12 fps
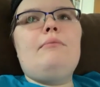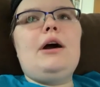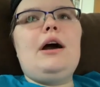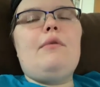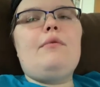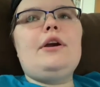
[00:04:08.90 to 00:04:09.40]

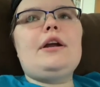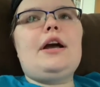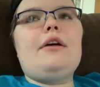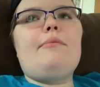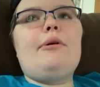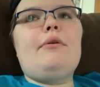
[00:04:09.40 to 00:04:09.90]
at work
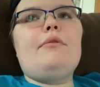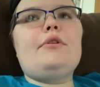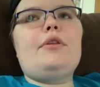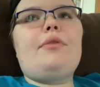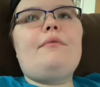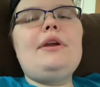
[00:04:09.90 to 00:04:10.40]
at about
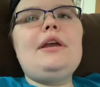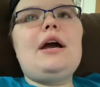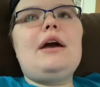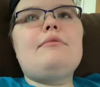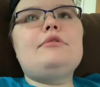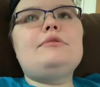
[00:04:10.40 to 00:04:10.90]
3.
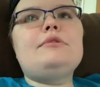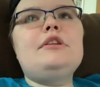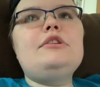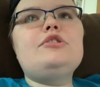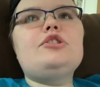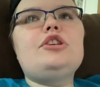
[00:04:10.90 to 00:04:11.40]
I will do
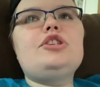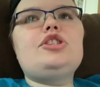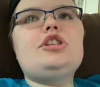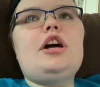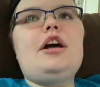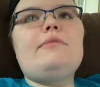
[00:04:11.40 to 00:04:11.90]
another
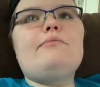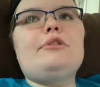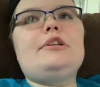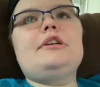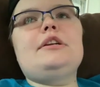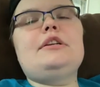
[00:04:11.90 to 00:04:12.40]
screenshot and
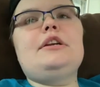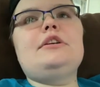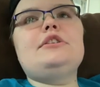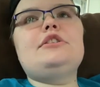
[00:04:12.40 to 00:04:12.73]
put it in here.